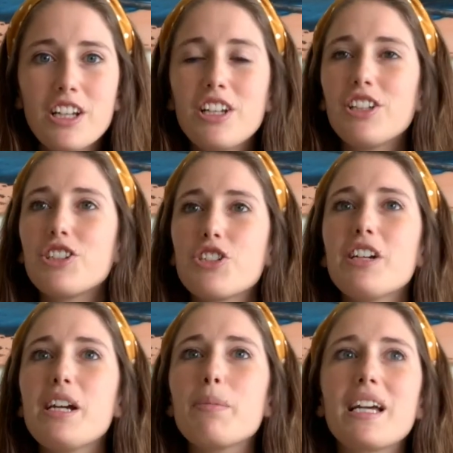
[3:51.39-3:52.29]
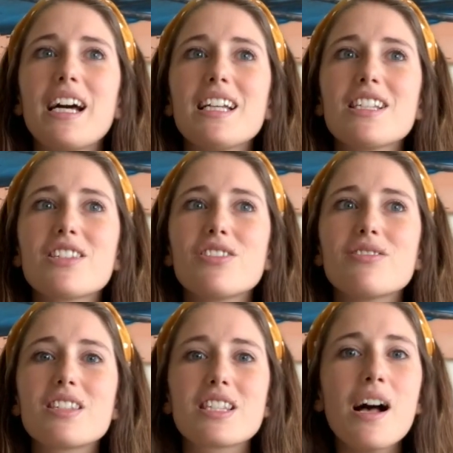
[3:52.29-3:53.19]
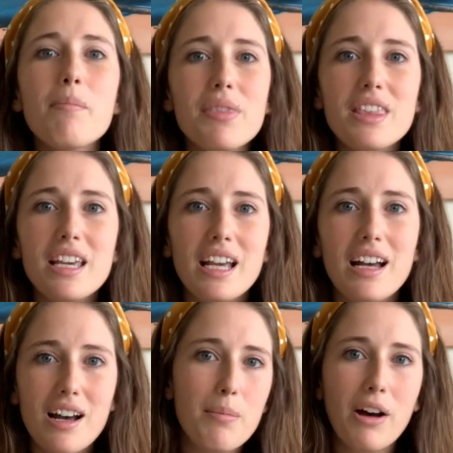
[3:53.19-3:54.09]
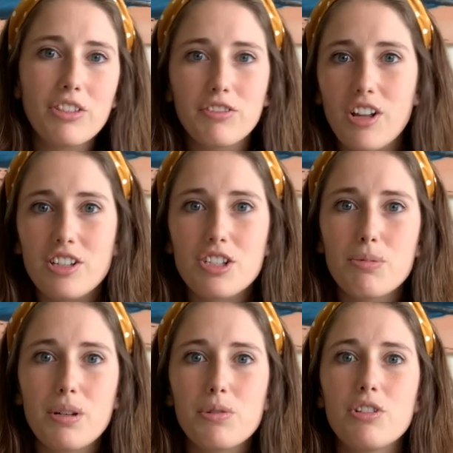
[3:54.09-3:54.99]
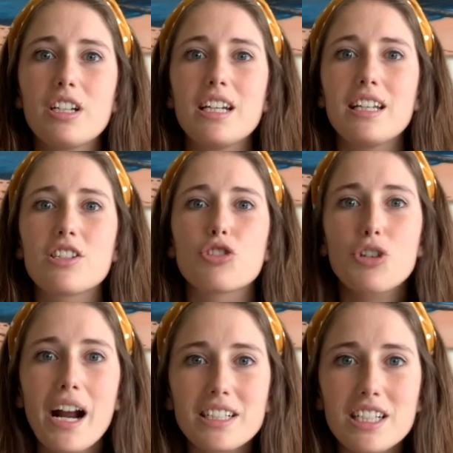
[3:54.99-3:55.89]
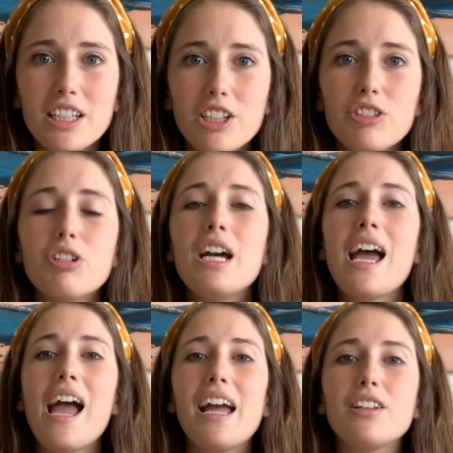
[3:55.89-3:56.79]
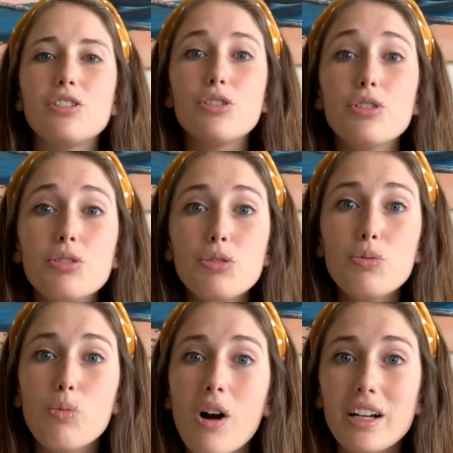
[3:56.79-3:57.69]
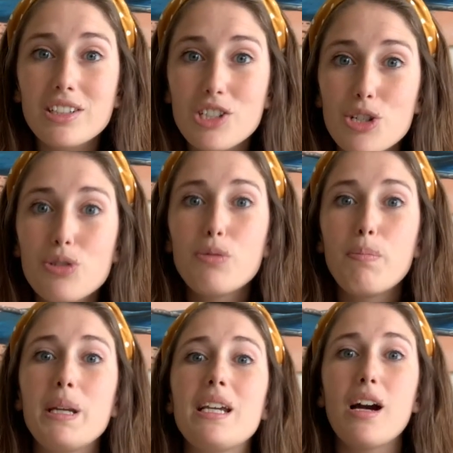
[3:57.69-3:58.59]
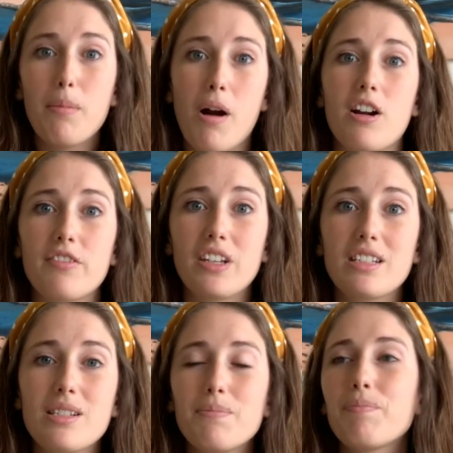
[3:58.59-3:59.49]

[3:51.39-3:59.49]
You're doing it because something about the floss tube community is attracting you and you want to be a part of it.